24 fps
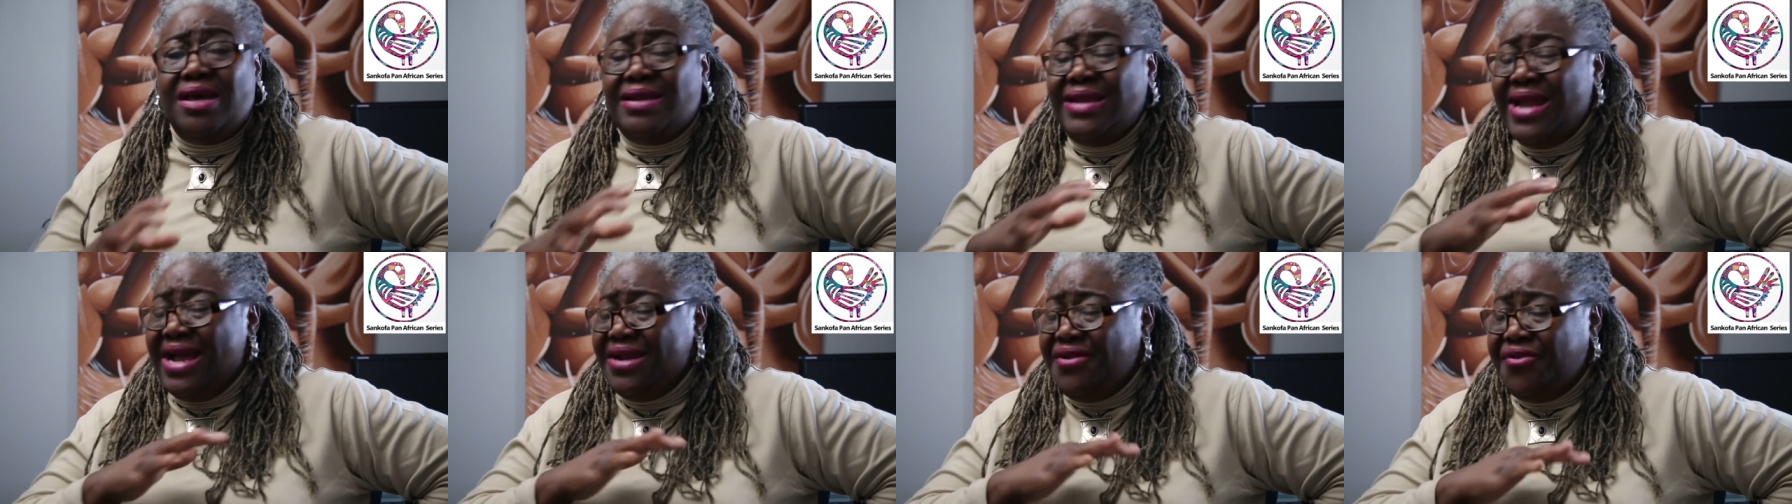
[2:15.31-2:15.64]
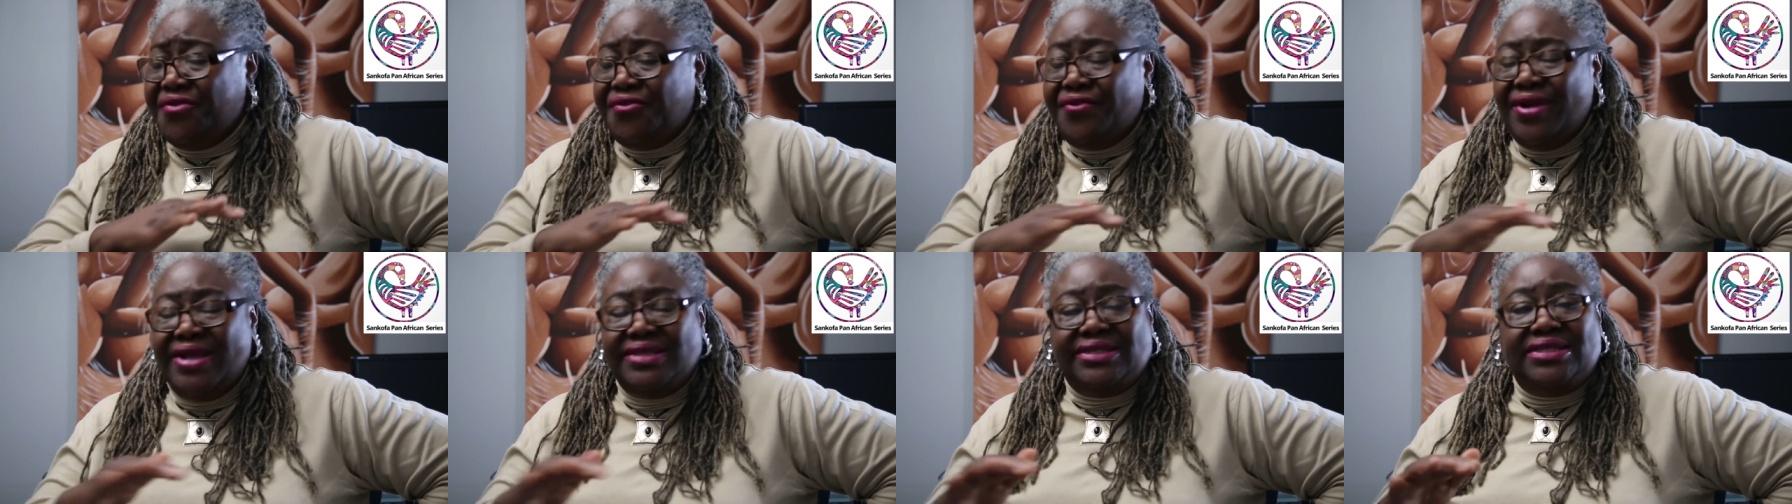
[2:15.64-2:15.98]

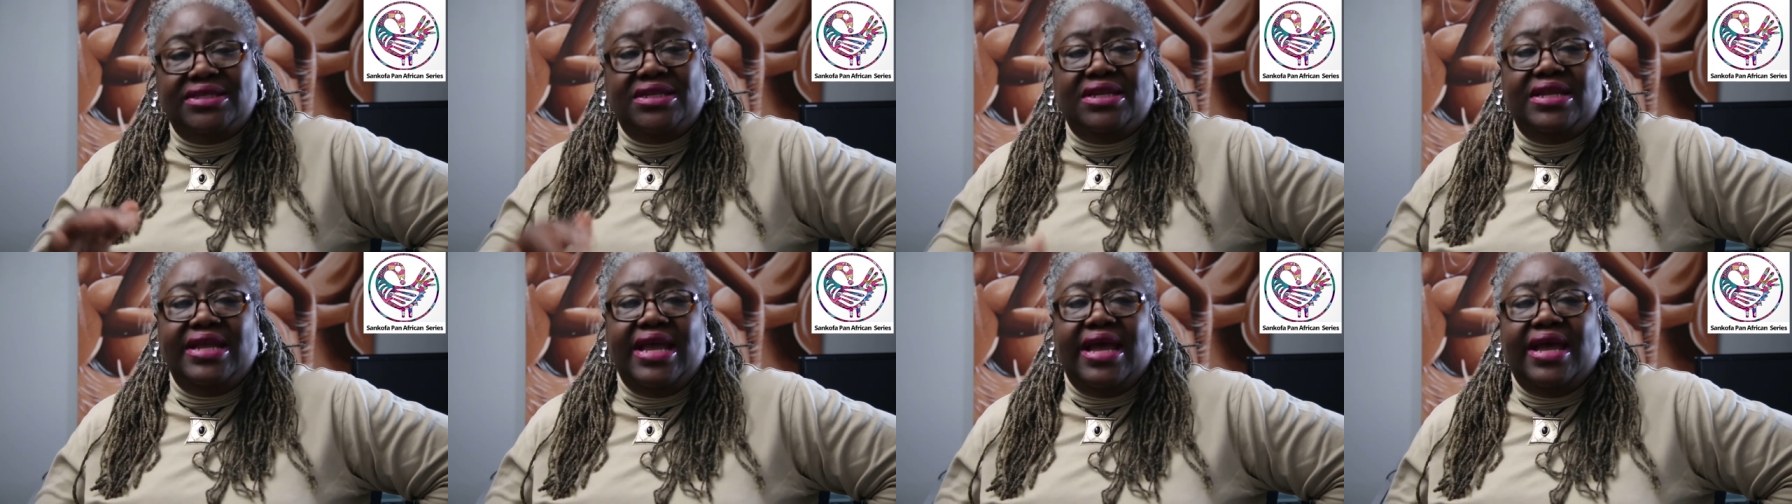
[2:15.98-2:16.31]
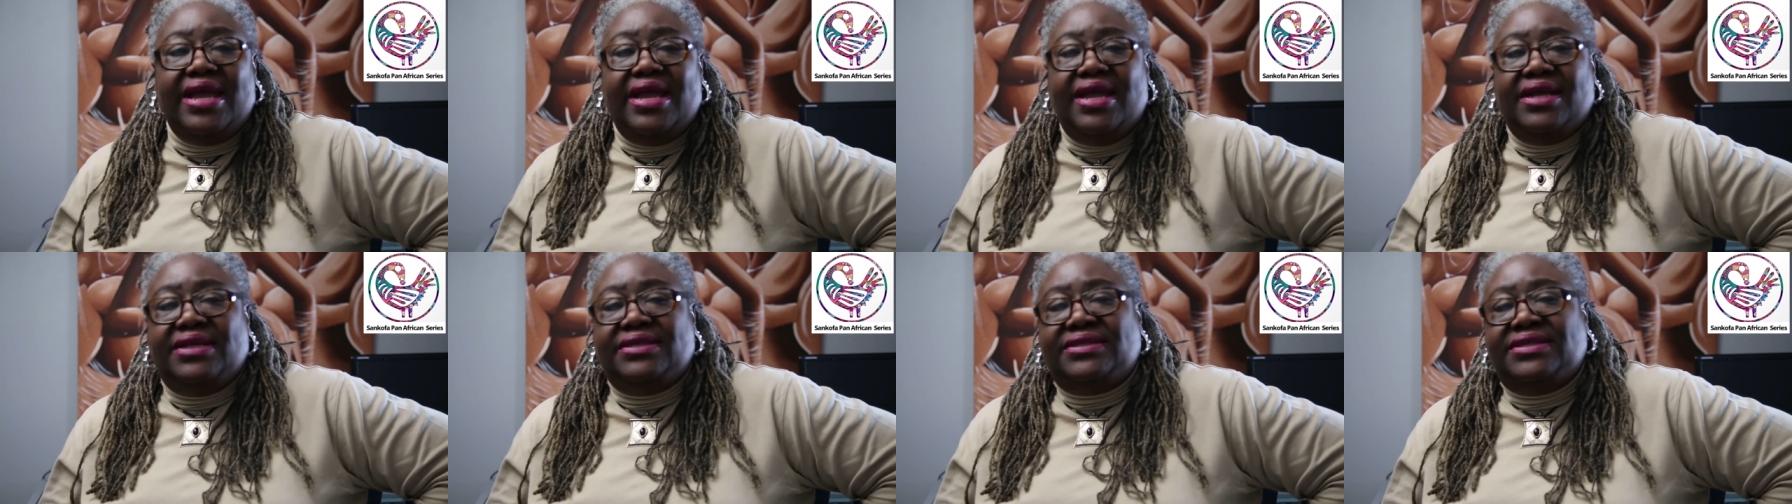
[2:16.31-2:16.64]
that threatened
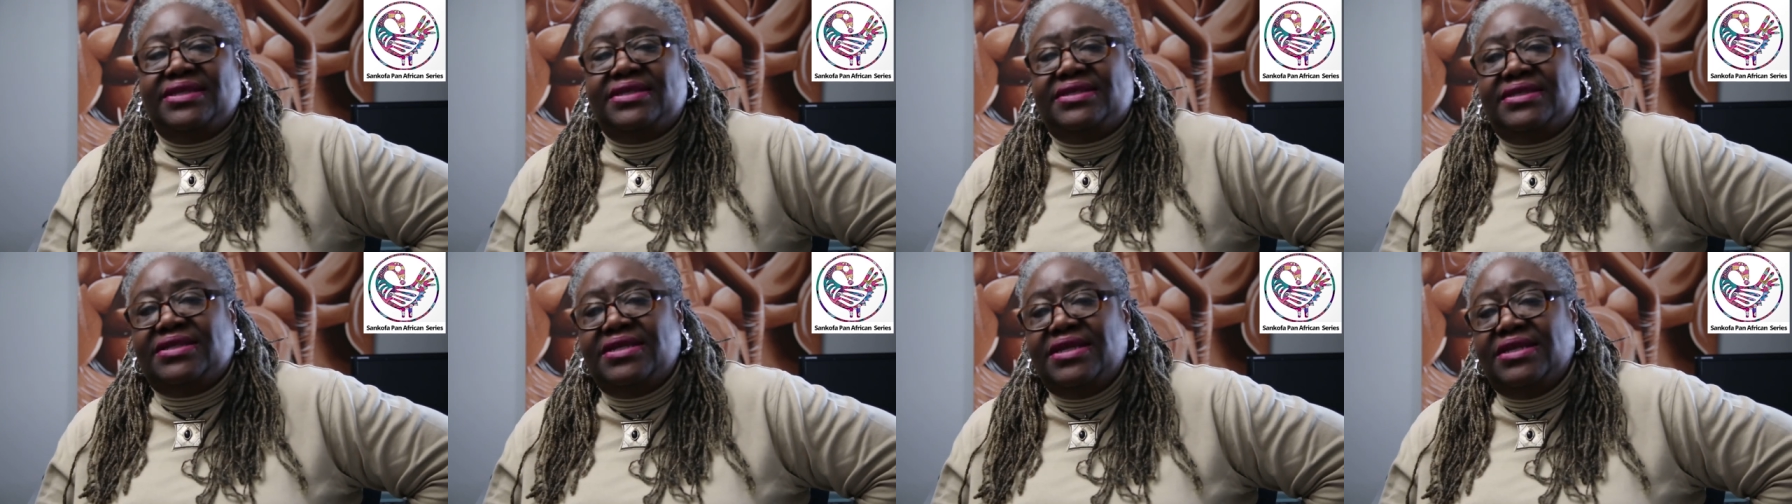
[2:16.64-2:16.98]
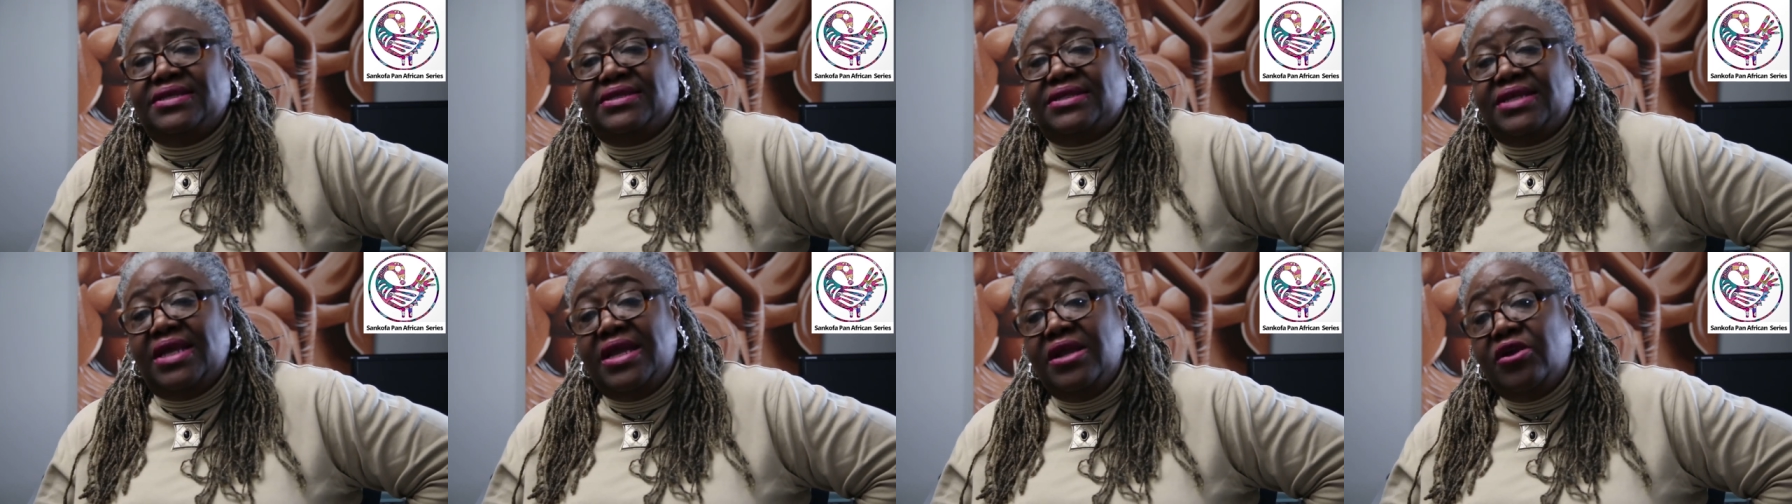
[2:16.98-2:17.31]
their
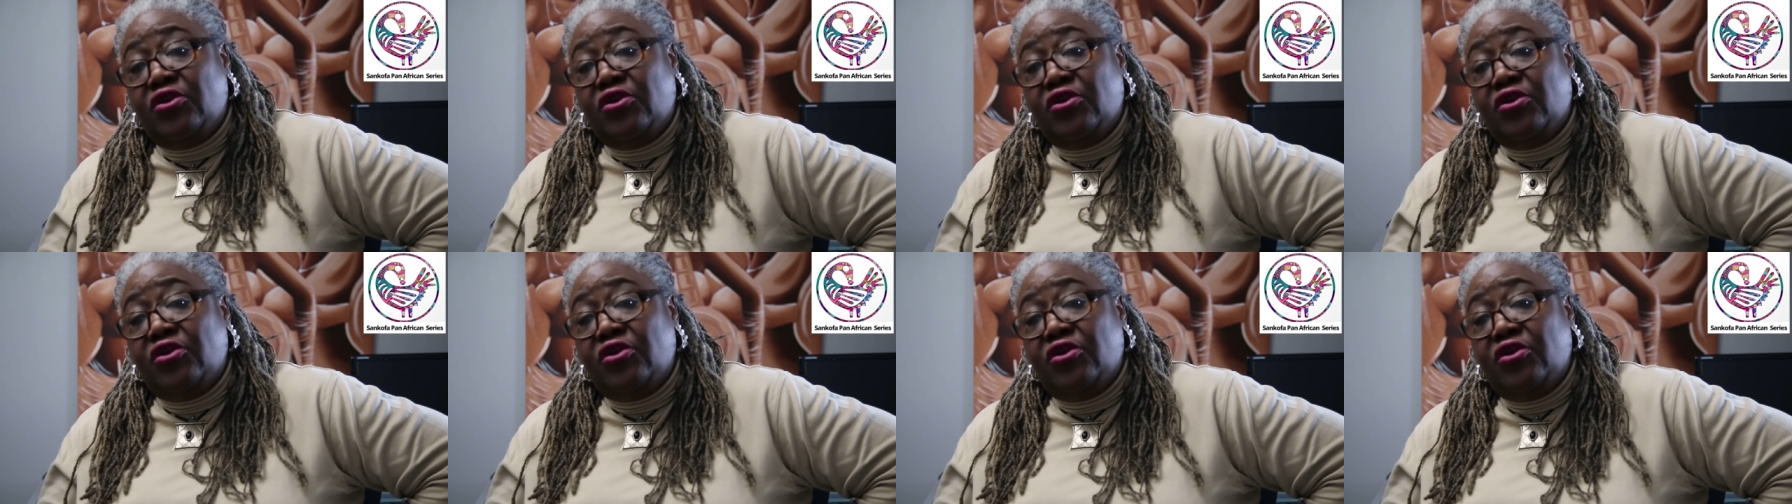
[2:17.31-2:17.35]
existence,